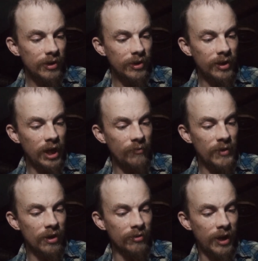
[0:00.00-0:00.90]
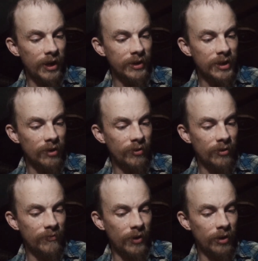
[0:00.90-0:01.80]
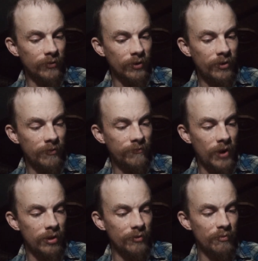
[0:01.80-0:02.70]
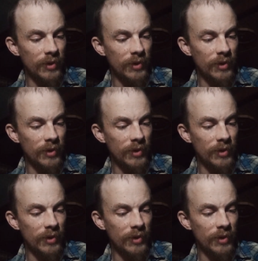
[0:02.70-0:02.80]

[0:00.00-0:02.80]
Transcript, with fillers: They gave me a ride down to the Volvo, then followed